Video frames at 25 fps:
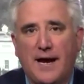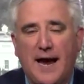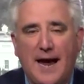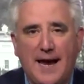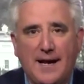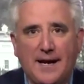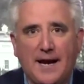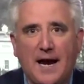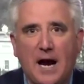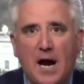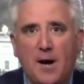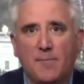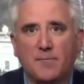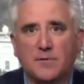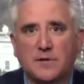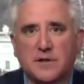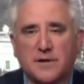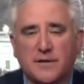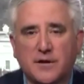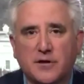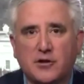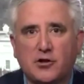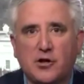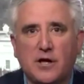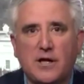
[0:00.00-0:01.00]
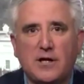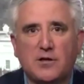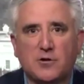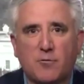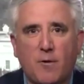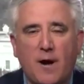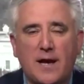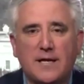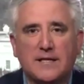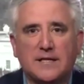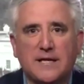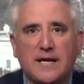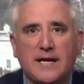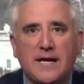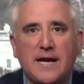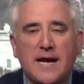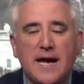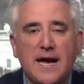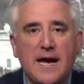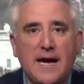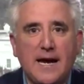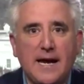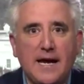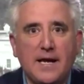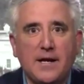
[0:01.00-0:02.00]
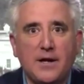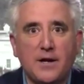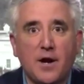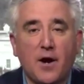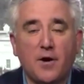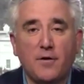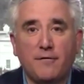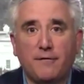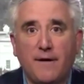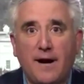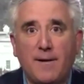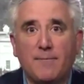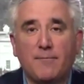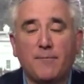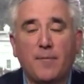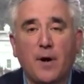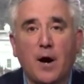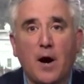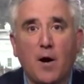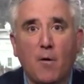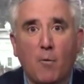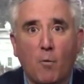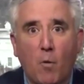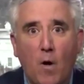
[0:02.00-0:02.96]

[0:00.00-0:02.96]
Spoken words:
heading up to the G20 in November